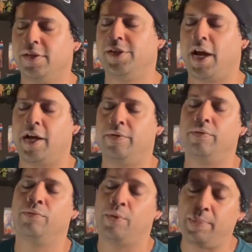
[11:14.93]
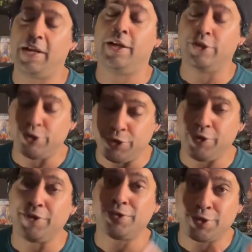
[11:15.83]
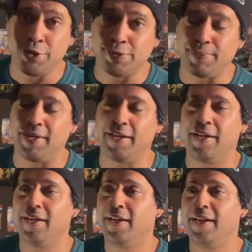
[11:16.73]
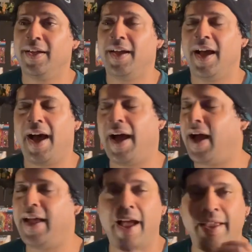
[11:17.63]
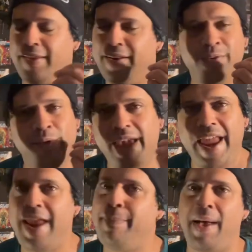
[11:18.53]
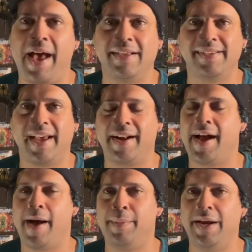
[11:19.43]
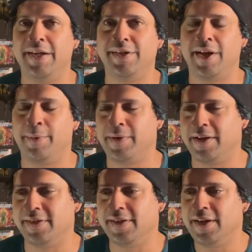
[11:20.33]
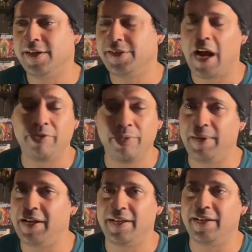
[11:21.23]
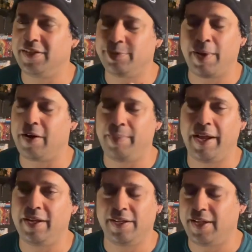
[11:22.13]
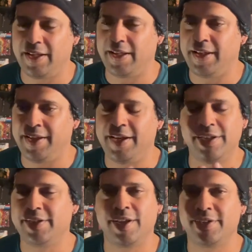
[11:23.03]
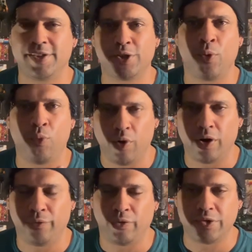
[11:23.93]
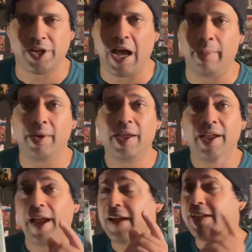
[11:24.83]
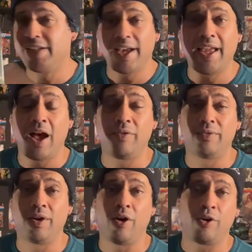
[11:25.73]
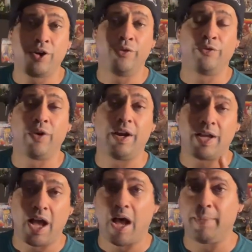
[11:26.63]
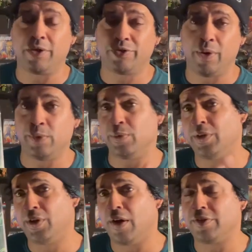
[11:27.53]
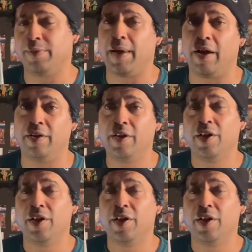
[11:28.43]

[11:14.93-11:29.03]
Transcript: John Romita Junior, excuse me, I, I, you know, you can't pass that combination up because John Romita and Spider-Man, it, it, he just does such a wonderful job. And check out our good friend Comic Troves when he talks about